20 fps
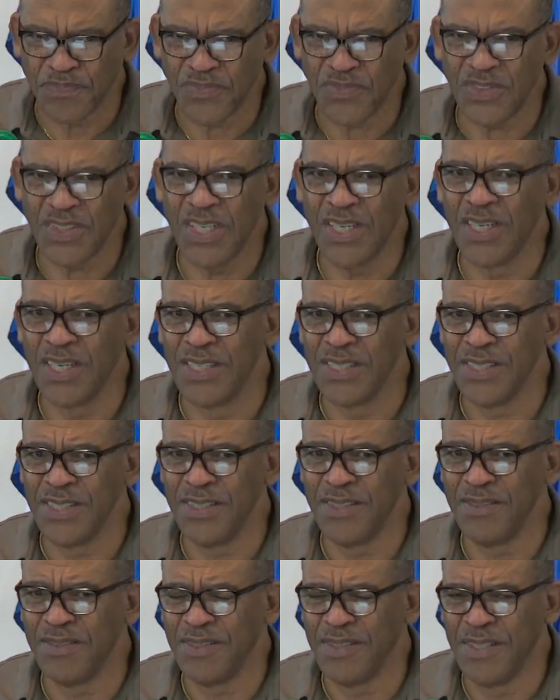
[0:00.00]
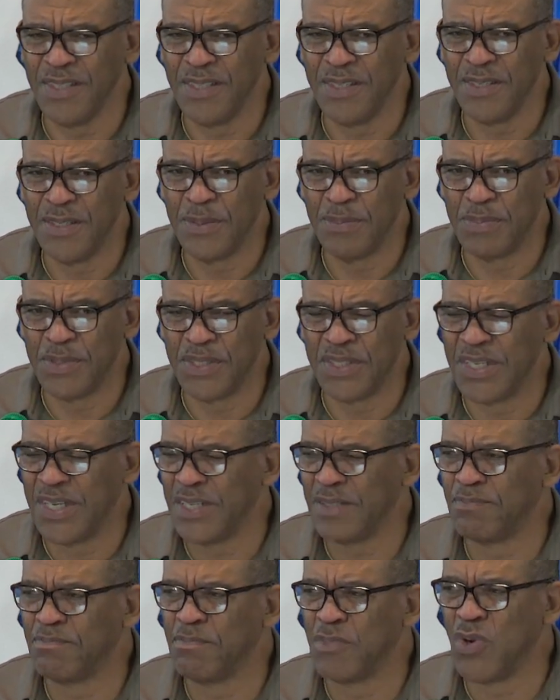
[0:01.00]
Cousin, but yet
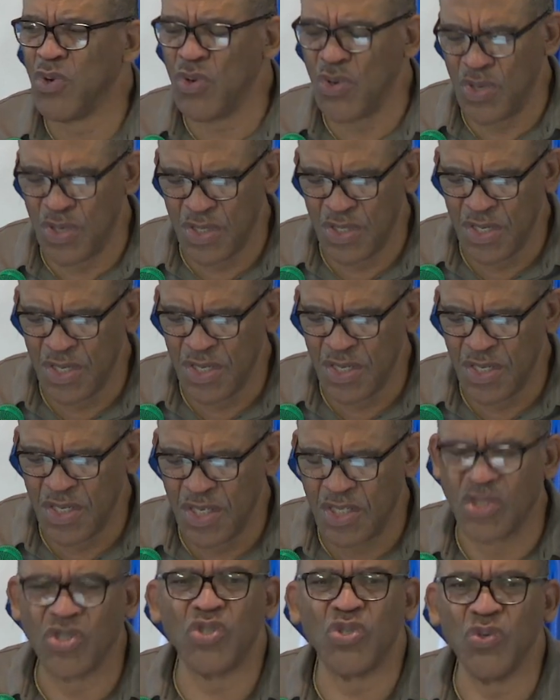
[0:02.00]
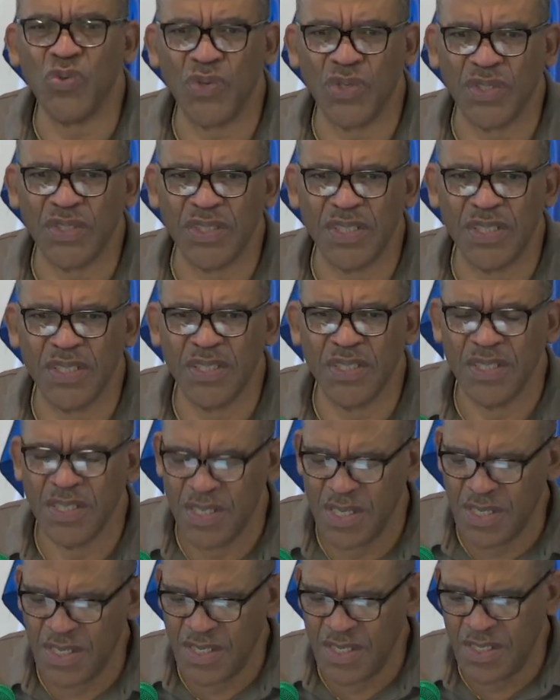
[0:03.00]
more a student
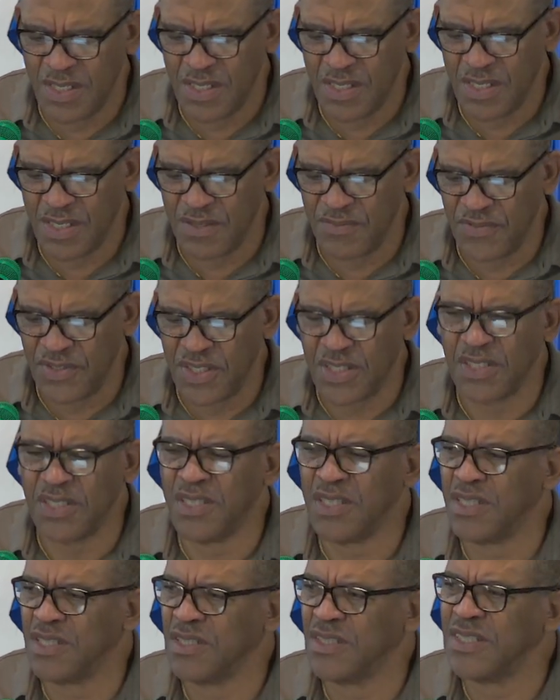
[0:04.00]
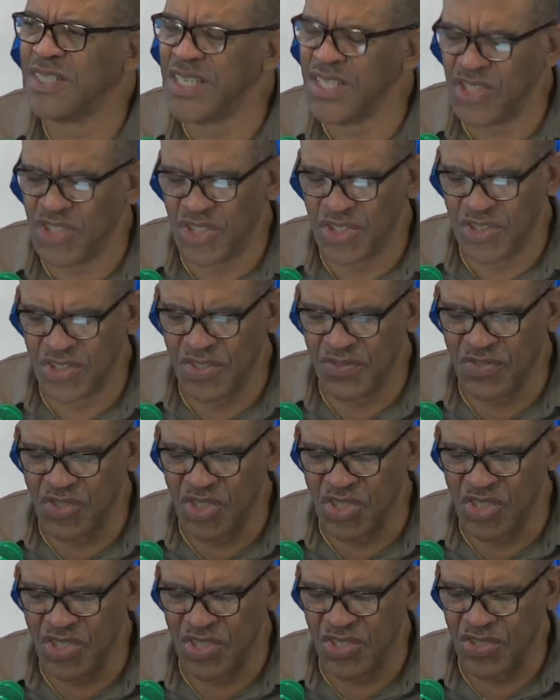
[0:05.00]
of the teachings of
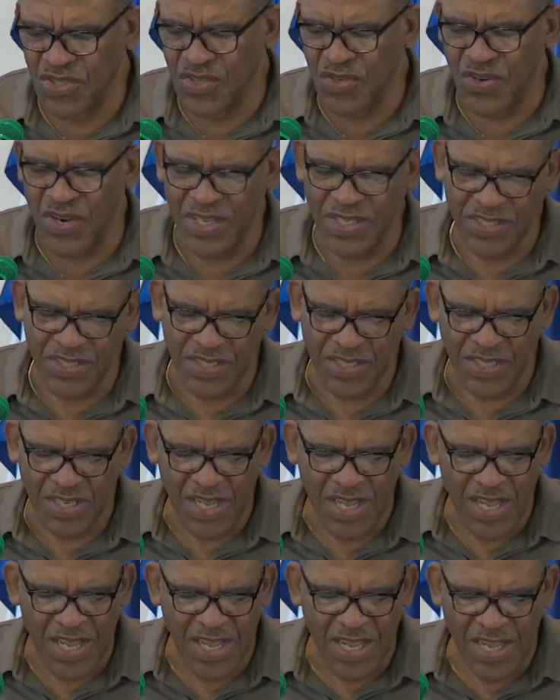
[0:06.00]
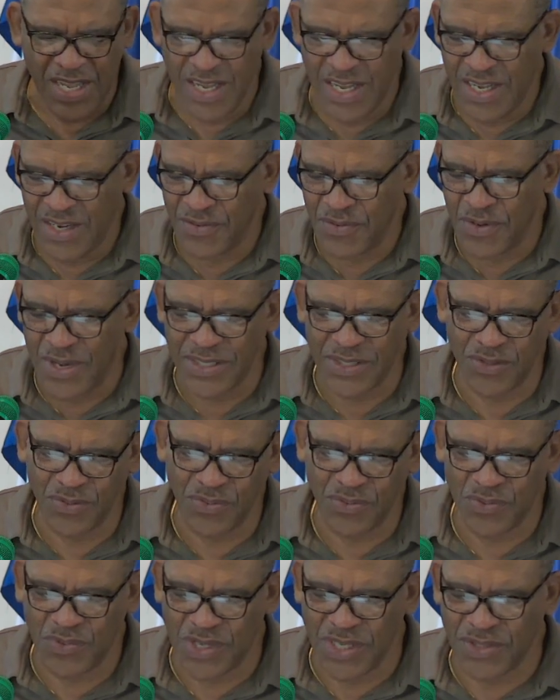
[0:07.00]
Jesus Christ. And watch
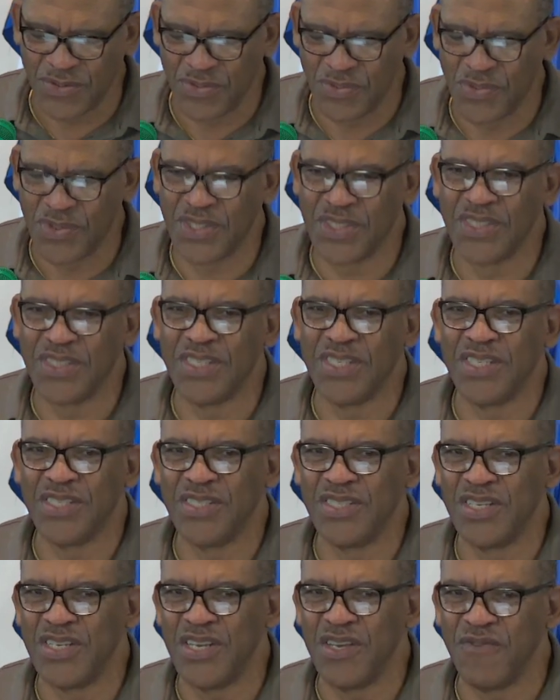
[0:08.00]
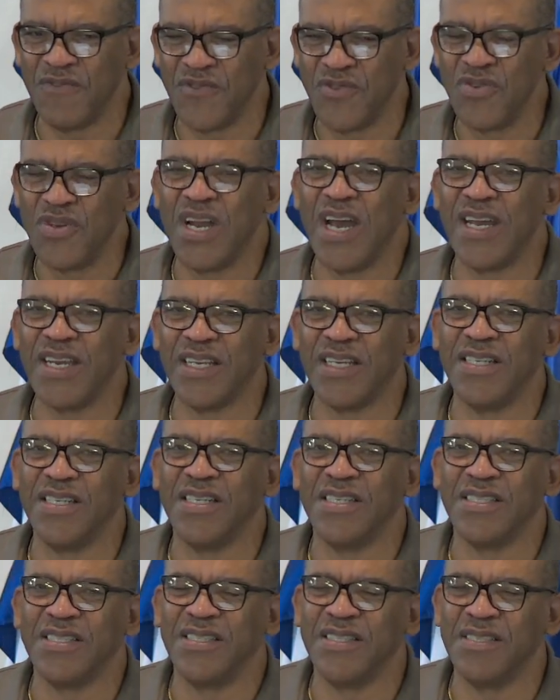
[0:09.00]
what it says. If you got a
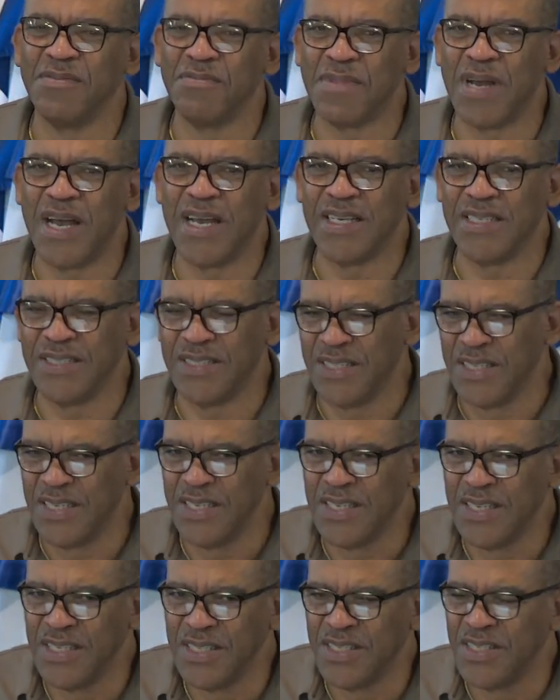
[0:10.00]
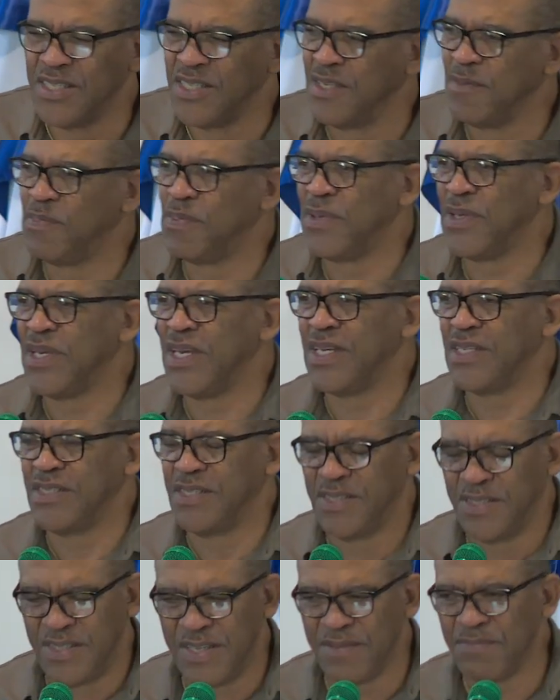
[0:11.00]
customized
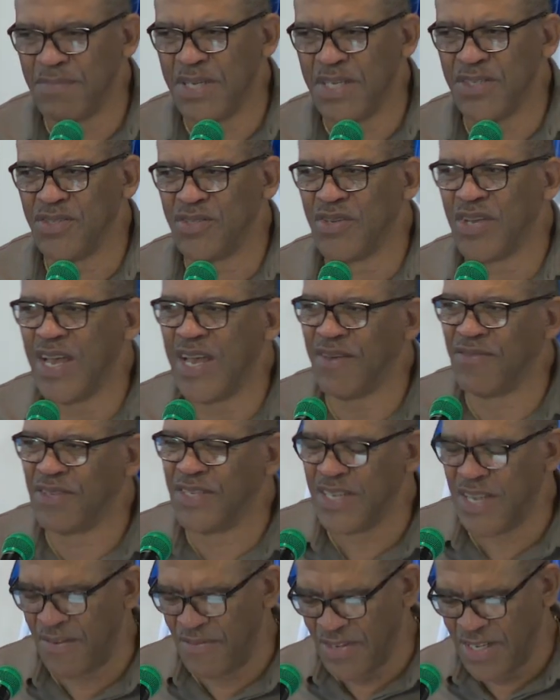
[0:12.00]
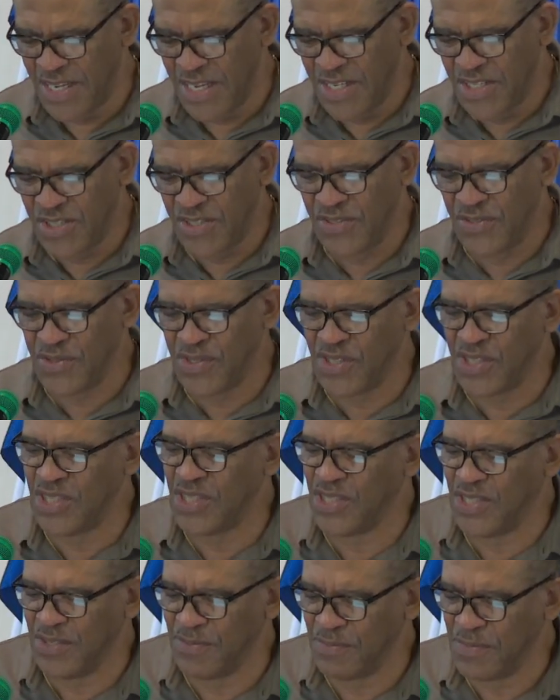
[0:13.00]
GPS, it means you have a navigational
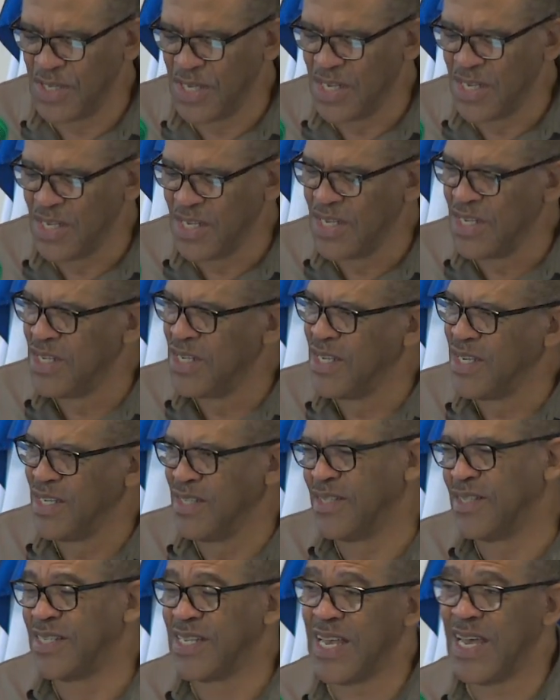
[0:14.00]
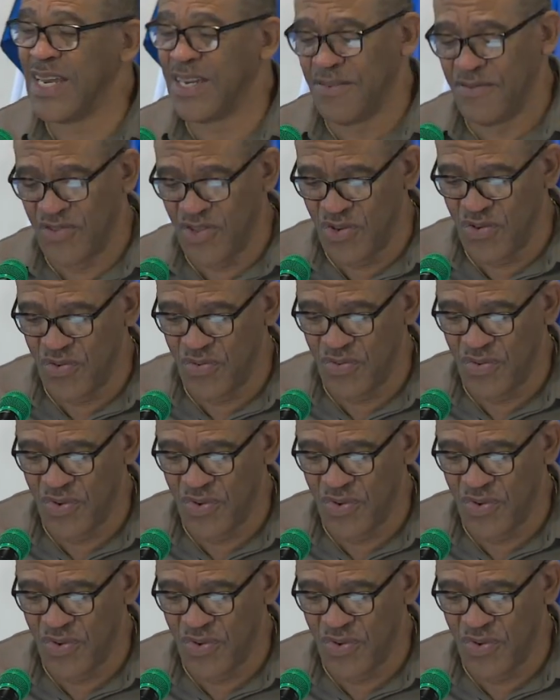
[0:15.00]
system inside of you.